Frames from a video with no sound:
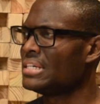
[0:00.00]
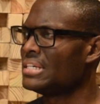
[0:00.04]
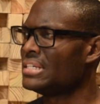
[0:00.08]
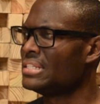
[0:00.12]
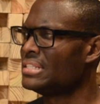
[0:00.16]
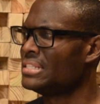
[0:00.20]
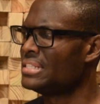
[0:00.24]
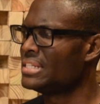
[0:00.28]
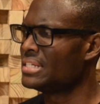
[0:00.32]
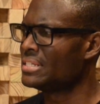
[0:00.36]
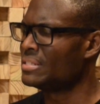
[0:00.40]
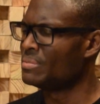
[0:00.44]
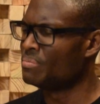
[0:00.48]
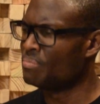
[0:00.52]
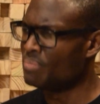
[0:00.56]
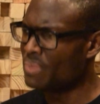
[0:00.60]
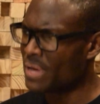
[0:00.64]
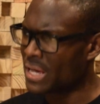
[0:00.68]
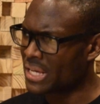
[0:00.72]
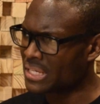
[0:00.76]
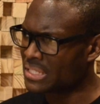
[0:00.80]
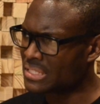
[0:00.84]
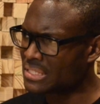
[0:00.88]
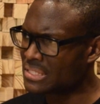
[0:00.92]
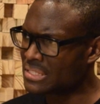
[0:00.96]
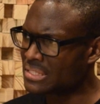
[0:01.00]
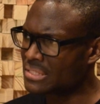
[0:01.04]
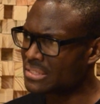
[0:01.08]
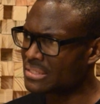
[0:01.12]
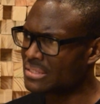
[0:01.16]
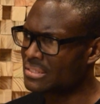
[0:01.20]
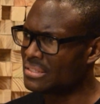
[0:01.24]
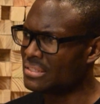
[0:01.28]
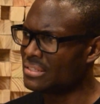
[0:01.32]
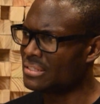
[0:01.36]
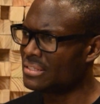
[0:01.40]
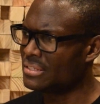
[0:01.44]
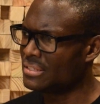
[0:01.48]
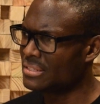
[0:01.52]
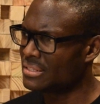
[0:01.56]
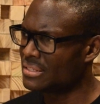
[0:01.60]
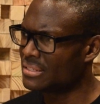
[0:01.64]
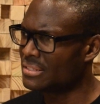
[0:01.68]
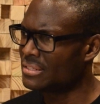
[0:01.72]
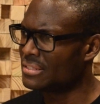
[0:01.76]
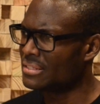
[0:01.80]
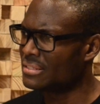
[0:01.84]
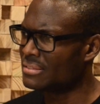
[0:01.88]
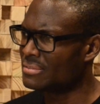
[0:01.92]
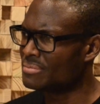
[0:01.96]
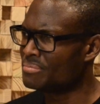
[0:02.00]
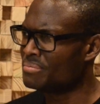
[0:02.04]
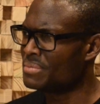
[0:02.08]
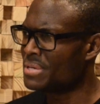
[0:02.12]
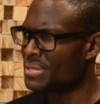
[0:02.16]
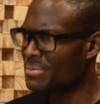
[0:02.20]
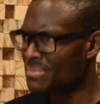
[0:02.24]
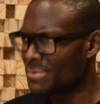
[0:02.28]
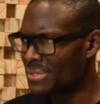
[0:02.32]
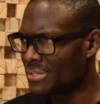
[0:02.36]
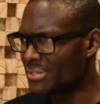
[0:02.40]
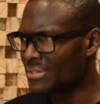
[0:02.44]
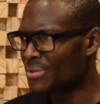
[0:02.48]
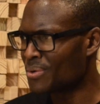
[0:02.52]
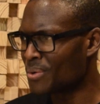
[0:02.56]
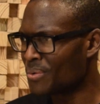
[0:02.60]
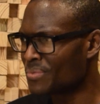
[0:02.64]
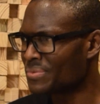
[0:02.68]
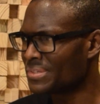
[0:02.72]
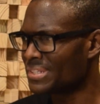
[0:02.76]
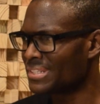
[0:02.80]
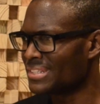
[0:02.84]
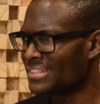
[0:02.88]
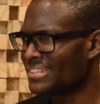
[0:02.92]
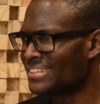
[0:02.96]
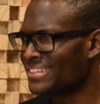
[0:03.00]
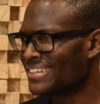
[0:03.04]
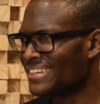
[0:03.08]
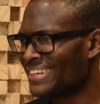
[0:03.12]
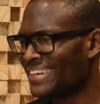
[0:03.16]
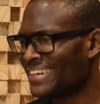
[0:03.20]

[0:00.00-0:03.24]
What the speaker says: He did the best he could. Maybe, hopefully,